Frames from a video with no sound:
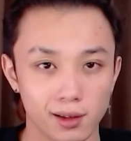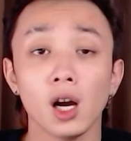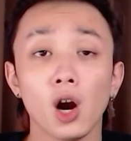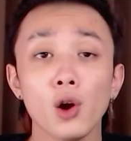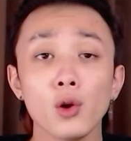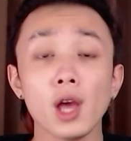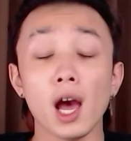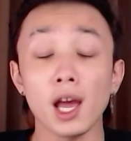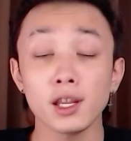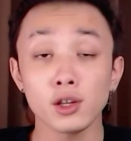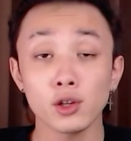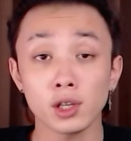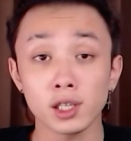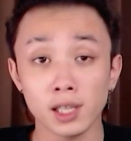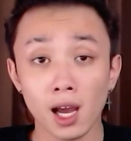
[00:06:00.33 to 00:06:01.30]
Oh yeah, and
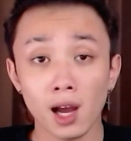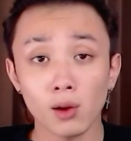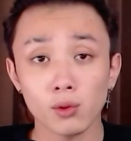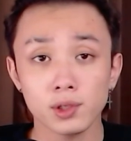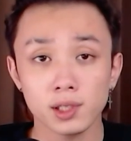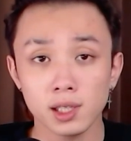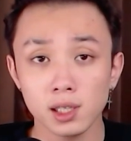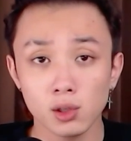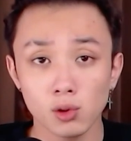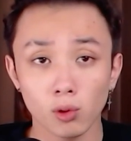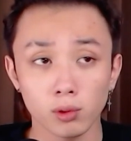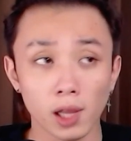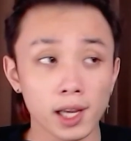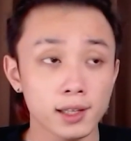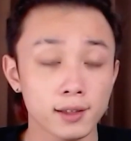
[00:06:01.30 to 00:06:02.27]
you can now see your
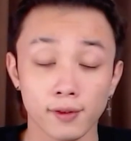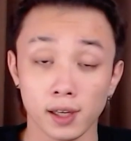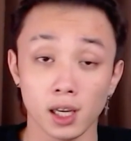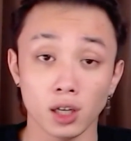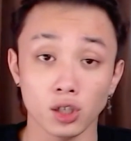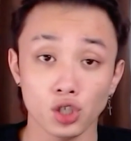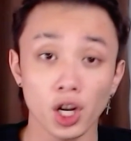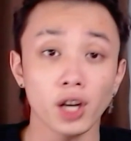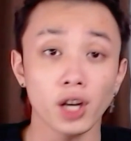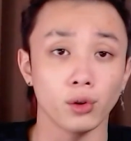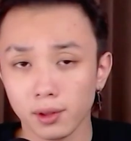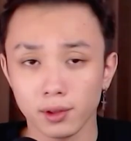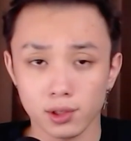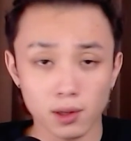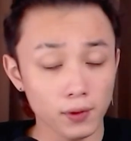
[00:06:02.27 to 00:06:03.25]
legs, feet and shadow.
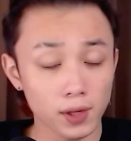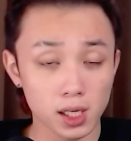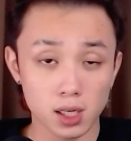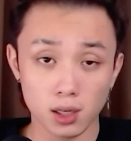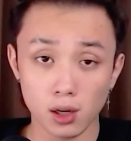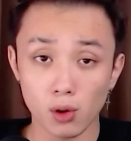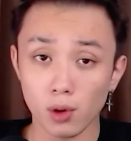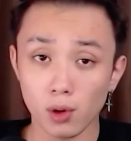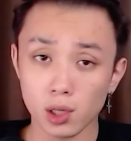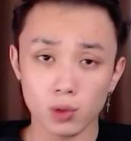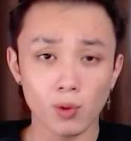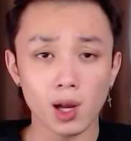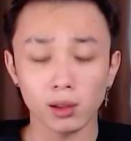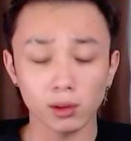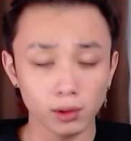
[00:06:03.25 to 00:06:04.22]
Something to note as
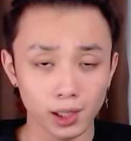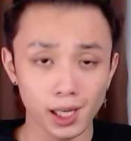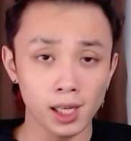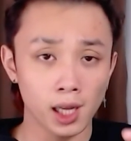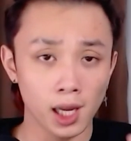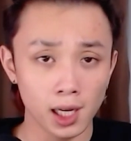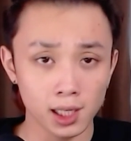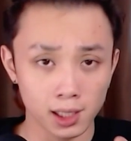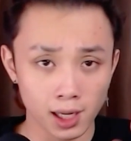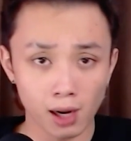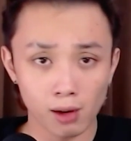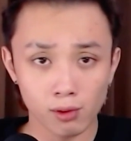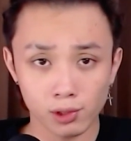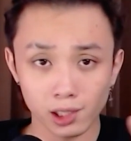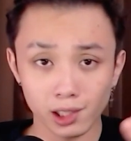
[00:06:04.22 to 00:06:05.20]
well, in a
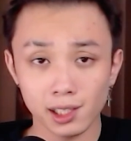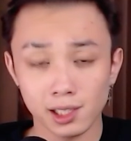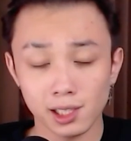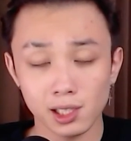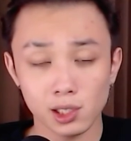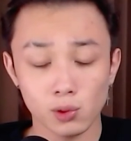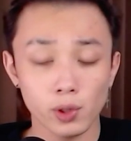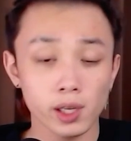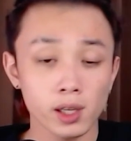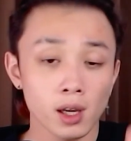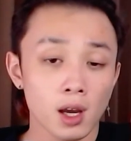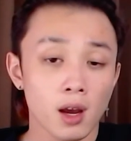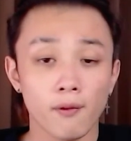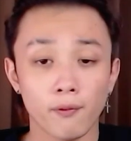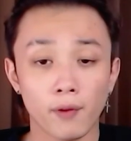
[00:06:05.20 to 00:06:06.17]
now deleted tweet,
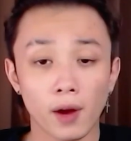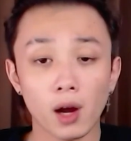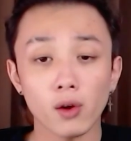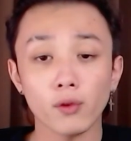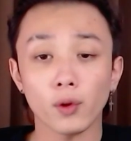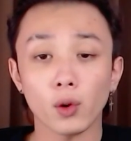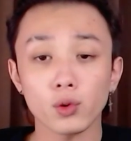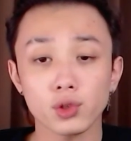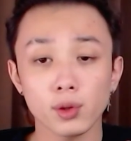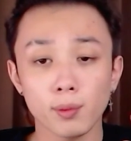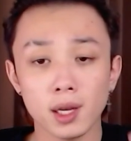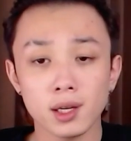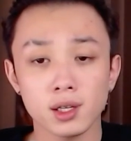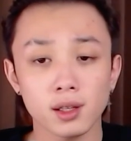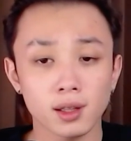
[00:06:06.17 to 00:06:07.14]
Valve also
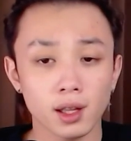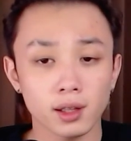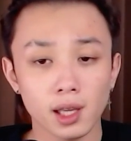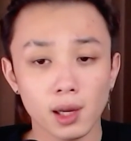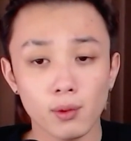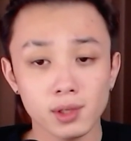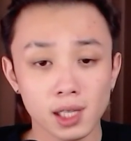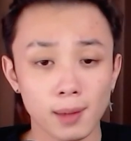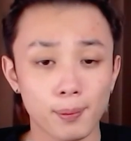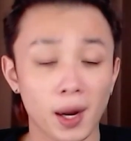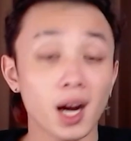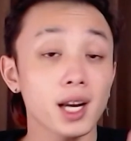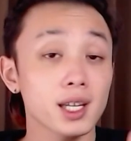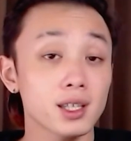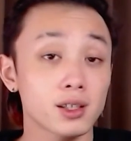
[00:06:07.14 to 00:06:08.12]
mentioned that there was a
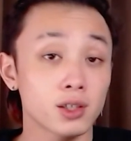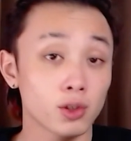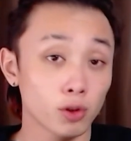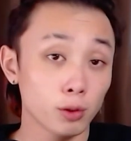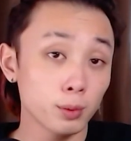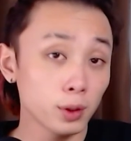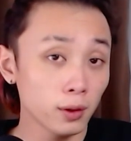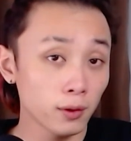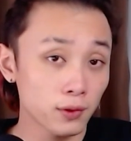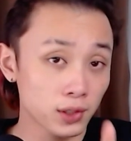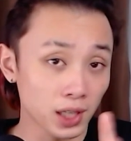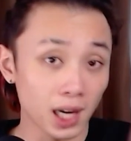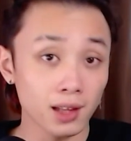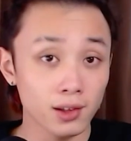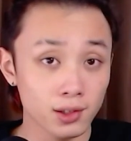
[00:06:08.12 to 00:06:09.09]
bind to remove
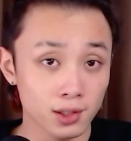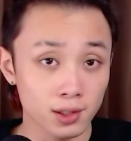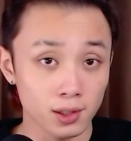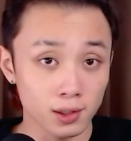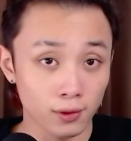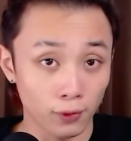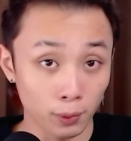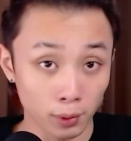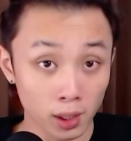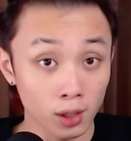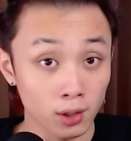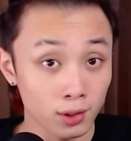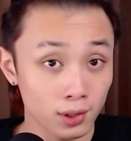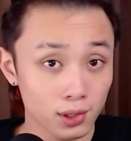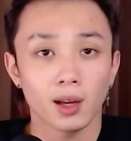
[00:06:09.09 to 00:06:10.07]
silencers from
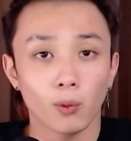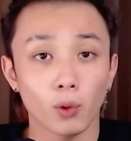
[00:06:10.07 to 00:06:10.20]
guns.